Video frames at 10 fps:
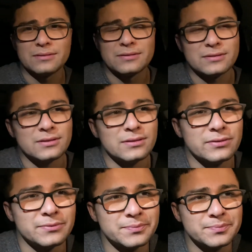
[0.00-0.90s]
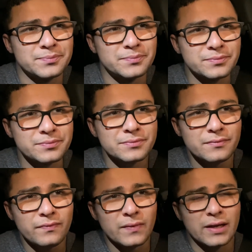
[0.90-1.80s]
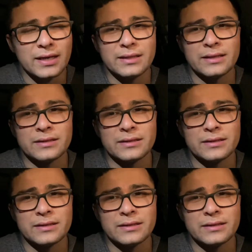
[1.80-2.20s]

So I think